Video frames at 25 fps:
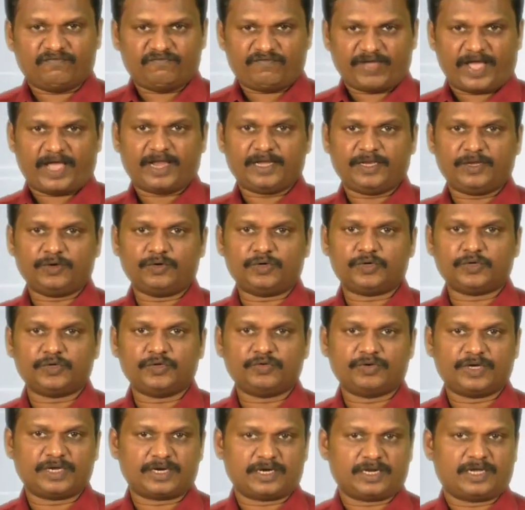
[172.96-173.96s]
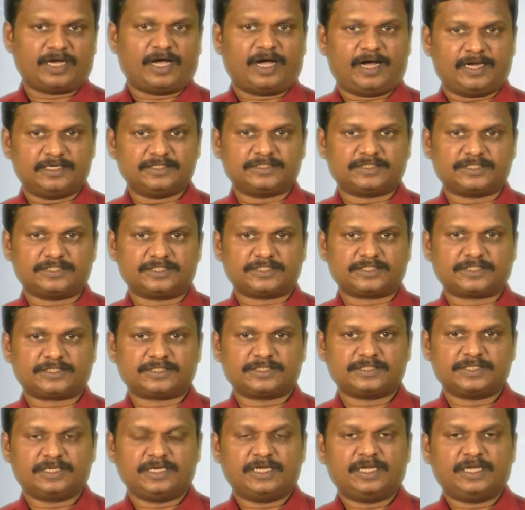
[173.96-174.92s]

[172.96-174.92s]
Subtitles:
value to your answers,